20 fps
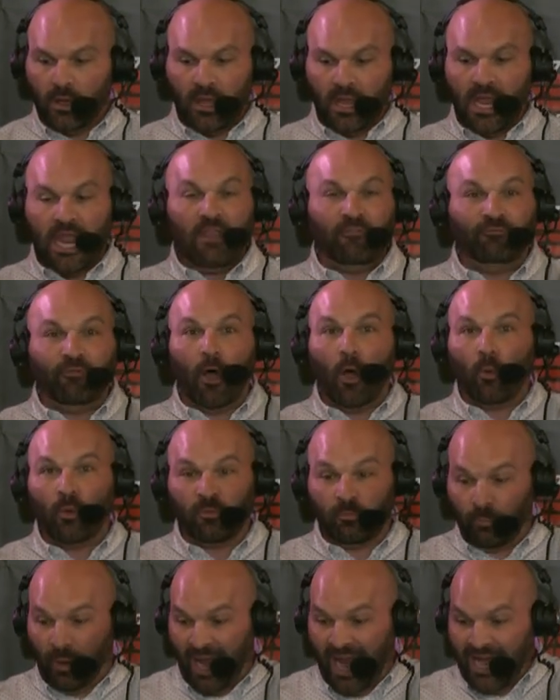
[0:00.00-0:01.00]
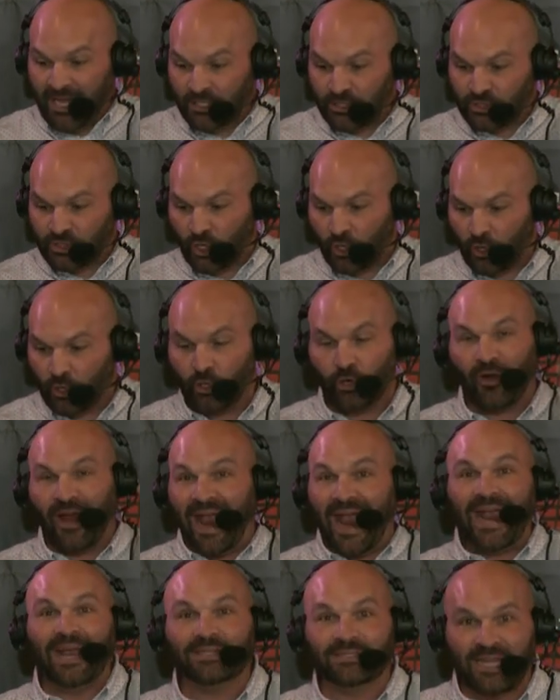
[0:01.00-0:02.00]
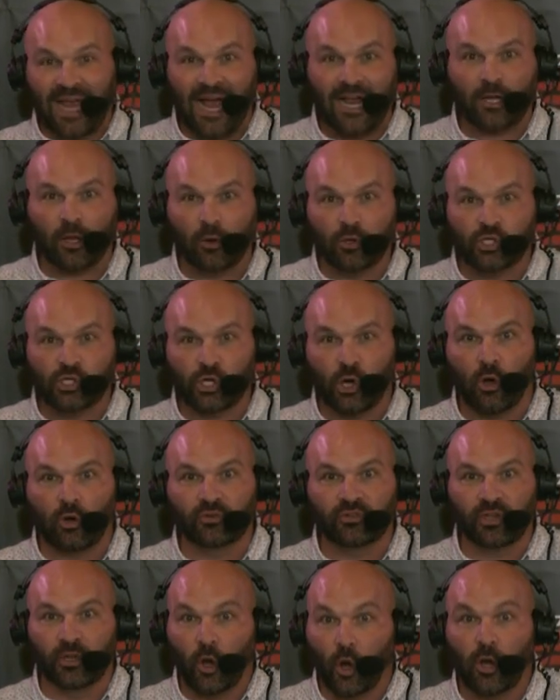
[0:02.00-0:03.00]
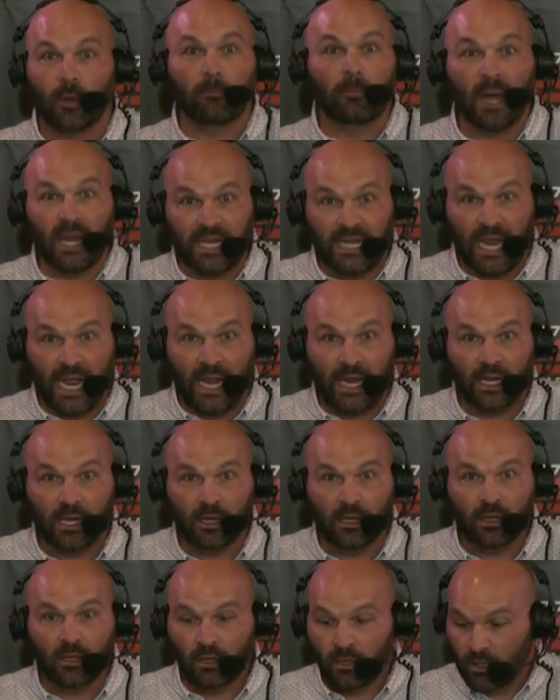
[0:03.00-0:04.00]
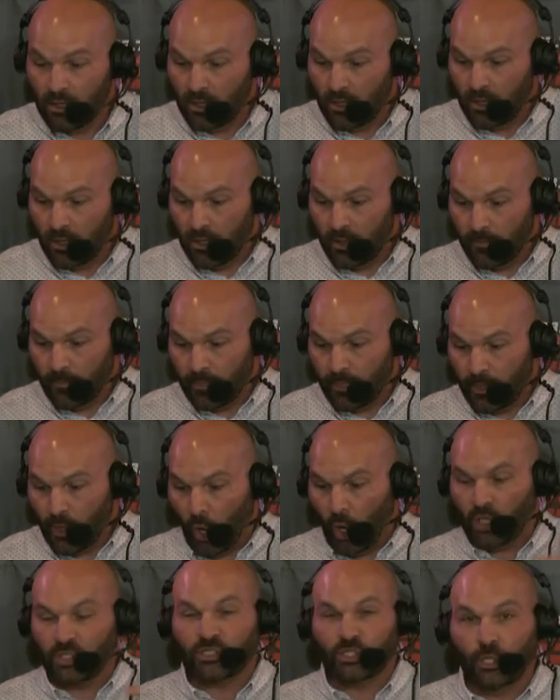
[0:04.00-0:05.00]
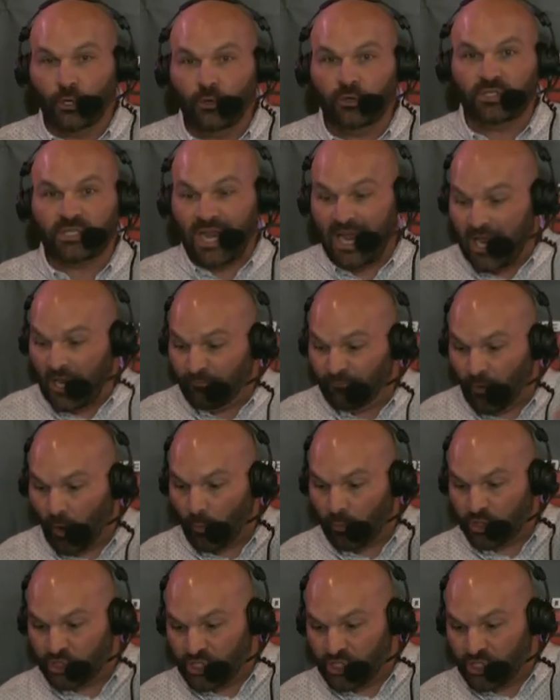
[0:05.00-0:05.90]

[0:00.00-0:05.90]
He fought with Payton Turner and Taco Charlton on a Monday. On Tuesday, he fought with